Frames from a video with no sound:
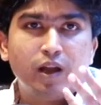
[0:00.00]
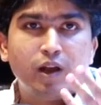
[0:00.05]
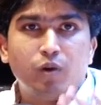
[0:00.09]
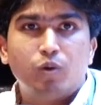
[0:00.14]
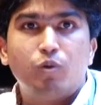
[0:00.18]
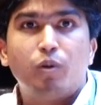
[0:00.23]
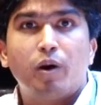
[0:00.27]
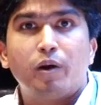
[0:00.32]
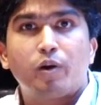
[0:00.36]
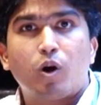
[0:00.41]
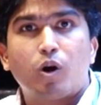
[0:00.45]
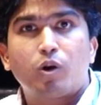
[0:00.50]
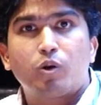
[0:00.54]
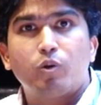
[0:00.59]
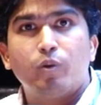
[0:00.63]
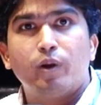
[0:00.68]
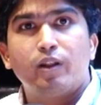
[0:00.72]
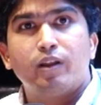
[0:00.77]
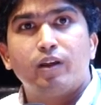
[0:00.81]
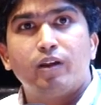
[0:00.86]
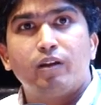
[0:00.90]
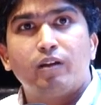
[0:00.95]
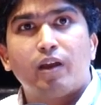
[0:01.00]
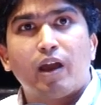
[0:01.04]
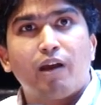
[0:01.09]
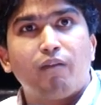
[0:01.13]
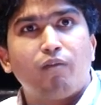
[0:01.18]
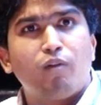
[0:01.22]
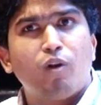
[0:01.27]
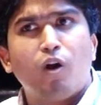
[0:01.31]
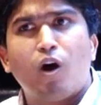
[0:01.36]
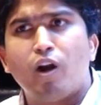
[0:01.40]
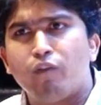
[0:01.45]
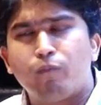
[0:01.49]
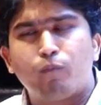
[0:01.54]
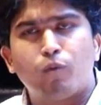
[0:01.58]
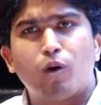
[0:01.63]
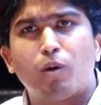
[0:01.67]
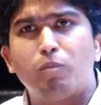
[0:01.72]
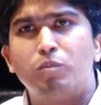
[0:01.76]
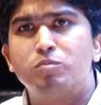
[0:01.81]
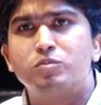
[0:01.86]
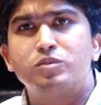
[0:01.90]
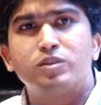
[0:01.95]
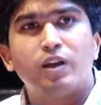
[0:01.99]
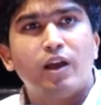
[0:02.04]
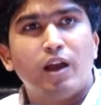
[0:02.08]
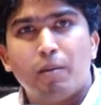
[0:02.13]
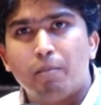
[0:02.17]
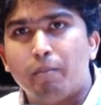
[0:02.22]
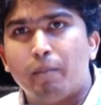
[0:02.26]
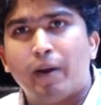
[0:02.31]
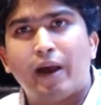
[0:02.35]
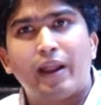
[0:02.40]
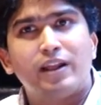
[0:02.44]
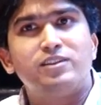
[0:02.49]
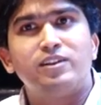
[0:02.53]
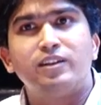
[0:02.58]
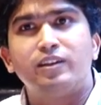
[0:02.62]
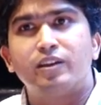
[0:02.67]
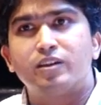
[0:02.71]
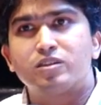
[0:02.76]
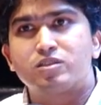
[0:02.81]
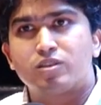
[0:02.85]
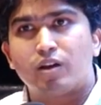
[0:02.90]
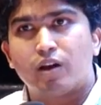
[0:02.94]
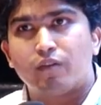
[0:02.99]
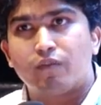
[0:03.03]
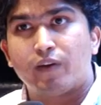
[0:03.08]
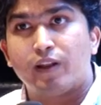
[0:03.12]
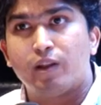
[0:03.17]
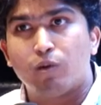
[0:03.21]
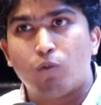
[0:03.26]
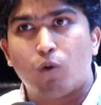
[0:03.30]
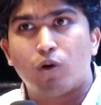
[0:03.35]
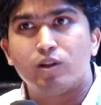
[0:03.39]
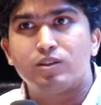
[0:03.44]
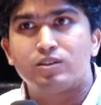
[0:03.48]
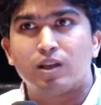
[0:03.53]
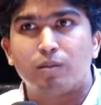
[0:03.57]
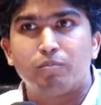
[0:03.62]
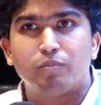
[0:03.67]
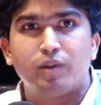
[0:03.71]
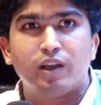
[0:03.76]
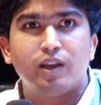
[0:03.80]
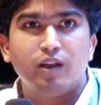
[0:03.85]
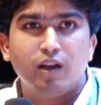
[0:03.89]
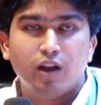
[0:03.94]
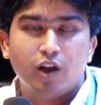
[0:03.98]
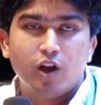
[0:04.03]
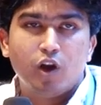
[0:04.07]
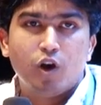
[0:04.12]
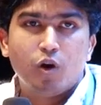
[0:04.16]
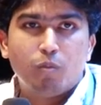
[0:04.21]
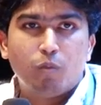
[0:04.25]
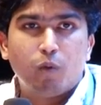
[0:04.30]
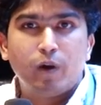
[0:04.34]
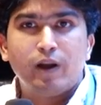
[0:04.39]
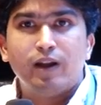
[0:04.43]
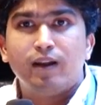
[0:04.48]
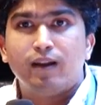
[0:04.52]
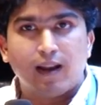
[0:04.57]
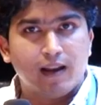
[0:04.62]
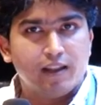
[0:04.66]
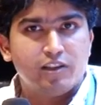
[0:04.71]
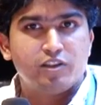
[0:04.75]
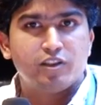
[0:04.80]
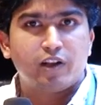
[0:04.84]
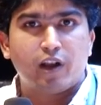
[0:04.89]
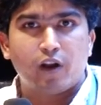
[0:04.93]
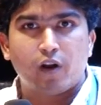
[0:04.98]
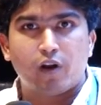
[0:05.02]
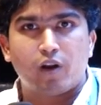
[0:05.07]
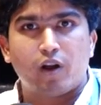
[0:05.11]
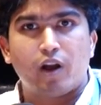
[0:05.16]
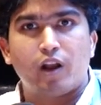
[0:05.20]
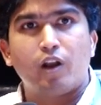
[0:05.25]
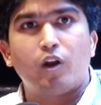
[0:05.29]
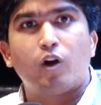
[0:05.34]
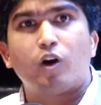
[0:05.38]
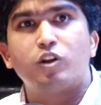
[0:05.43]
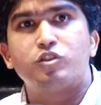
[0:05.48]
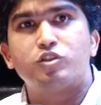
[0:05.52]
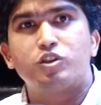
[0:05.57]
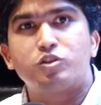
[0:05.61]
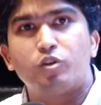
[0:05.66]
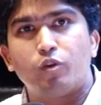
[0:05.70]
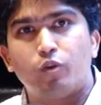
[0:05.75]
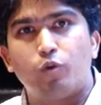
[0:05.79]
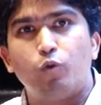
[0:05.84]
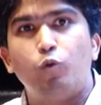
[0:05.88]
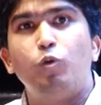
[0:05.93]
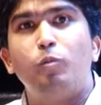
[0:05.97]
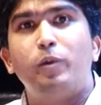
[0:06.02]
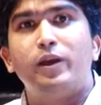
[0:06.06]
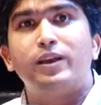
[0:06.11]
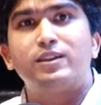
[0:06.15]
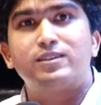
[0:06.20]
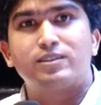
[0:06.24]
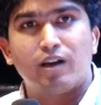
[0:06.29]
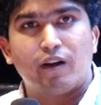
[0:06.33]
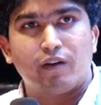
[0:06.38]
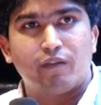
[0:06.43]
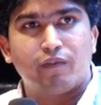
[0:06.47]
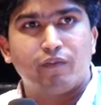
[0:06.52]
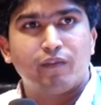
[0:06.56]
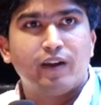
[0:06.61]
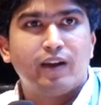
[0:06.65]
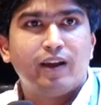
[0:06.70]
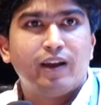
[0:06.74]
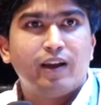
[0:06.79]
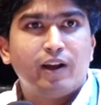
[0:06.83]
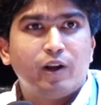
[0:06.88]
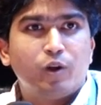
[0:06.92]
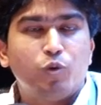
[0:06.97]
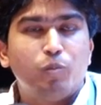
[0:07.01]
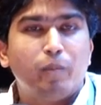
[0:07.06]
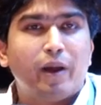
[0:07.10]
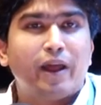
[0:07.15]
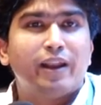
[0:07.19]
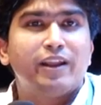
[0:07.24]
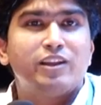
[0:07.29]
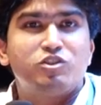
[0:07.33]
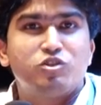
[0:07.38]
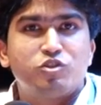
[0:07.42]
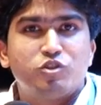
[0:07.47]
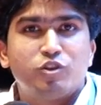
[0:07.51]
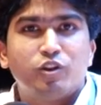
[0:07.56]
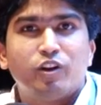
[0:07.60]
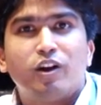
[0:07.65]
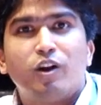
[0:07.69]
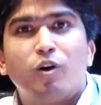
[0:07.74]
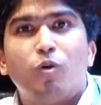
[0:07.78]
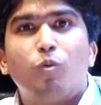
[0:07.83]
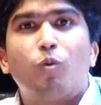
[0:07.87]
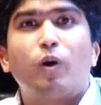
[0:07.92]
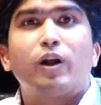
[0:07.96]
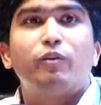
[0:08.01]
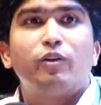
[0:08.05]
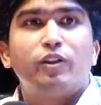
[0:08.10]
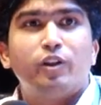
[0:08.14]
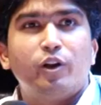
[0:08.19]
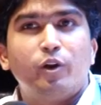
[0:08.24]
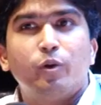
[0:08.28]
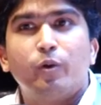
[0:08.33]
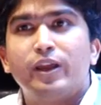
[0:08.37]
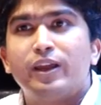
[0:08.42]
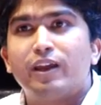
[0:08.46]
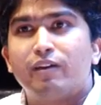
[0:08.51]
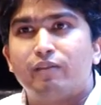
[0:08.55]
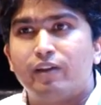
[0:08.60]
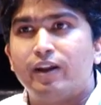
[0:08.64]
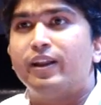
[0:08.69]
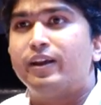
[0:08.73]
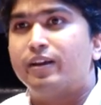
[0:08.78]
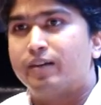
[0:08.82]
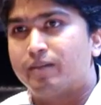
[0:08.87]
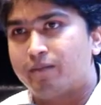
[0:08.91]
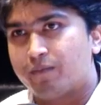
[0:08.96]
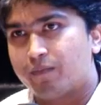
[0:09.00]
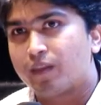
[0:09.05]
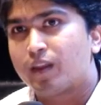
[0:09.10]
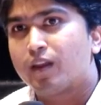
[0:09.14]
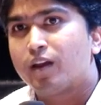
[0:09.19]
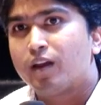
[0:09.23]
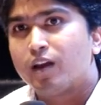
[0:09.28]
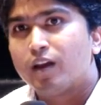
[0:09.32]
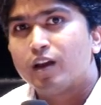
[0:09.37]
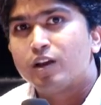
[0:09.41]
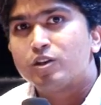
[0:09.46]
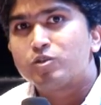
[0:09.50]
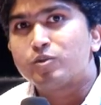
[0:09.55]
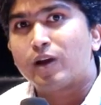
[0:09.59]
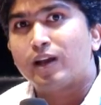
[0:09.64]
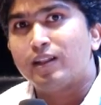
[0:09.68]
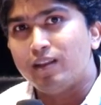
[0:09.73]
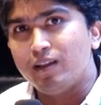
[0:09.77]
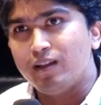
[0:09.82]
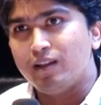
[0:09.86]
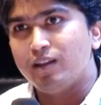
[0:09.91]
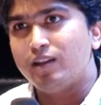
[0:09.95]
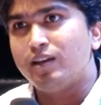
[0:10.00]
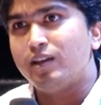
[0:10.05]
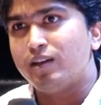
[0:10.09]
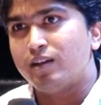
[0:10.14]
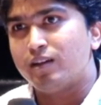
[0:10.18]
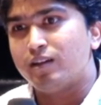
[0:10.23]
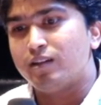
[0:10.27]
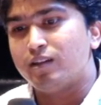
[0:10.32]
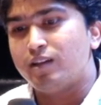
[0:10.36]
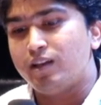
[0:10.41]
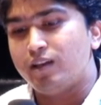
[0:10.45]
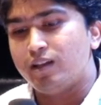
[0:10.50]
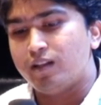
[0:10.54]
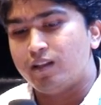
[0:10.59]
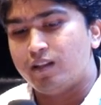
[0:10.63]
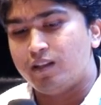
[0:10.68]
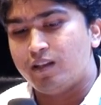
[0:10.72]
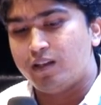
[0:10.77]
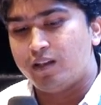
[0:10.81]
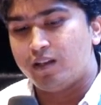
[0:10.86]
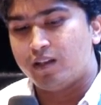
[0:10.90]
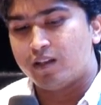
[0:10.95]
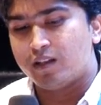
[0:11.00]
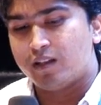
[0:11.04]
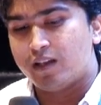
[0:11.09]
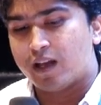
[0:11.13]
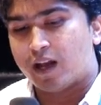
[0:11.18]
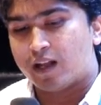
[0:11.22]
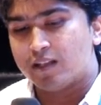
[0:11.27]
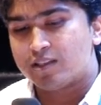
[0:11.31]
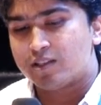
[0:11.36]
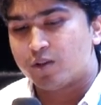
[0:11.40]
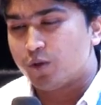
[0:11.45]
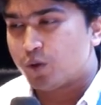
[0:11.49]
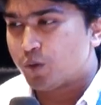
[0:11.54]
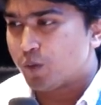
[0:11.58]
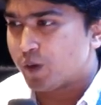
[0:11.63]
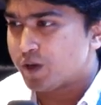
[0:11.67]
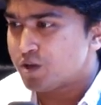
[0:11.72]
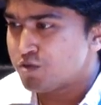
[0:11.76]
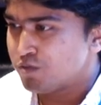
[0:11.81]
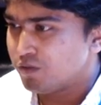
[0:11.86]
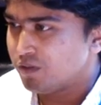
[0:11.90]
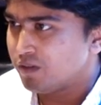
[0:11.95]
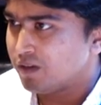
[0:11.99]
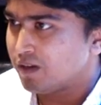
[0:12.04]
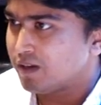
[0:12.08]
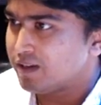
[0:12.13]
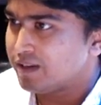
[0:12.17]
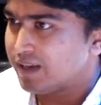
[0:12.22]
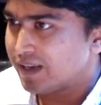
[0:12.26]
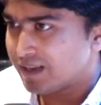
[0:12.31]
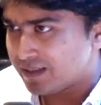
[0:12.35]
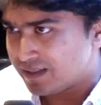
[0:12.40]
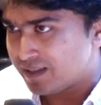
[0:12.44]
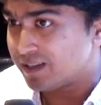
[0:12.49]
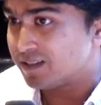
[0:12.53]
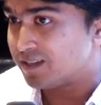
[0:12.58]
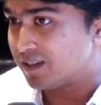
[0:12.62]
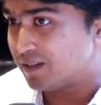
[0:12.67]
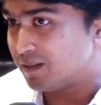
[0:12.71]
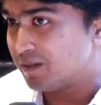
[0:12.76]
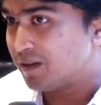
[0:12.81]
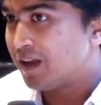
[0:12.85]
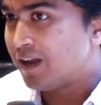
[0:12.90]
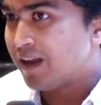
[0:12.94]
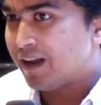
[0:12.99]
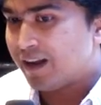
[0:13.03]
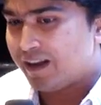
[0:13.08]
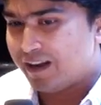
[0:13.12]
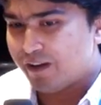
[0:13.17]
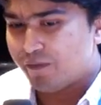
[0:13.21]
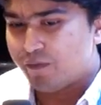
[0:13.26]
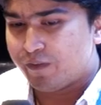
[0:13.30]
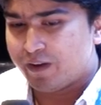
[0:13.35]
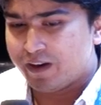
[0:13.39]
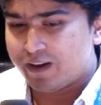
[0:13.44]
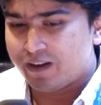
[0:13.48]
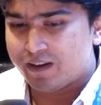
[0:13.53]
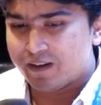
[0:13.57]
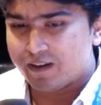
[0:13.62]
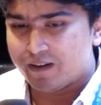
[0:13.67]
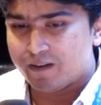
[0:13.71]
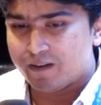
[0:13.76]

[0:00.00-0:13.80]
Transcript: who I talk to, and they have a lot of problems managing their stuff, and they want something more intelligent and not just rule-based stuff to manage whatever they're doing every day. So I think the answer to the question, yes, there's a definite